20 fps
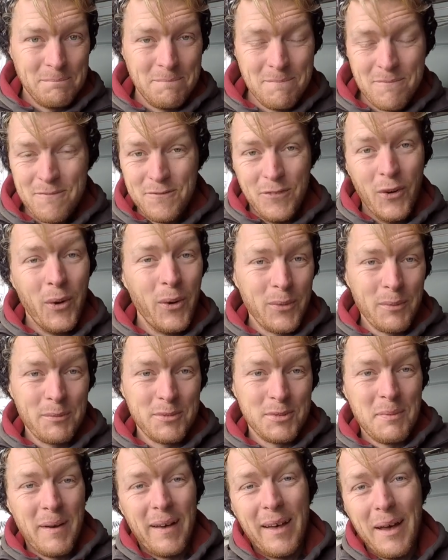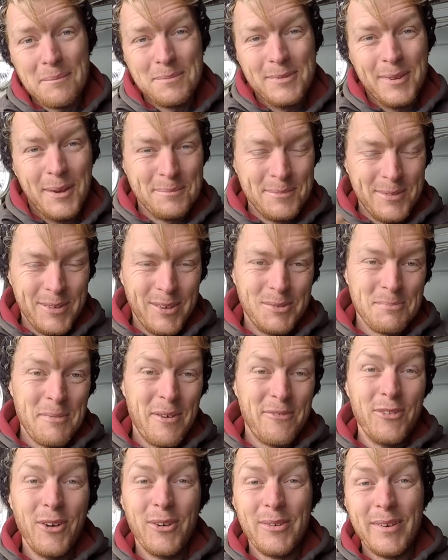phone up to my laptop to use my
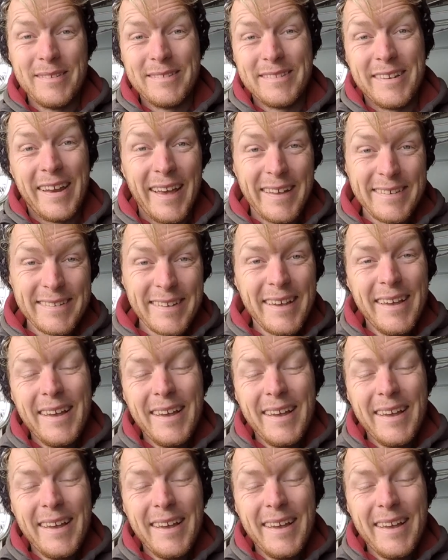phone internet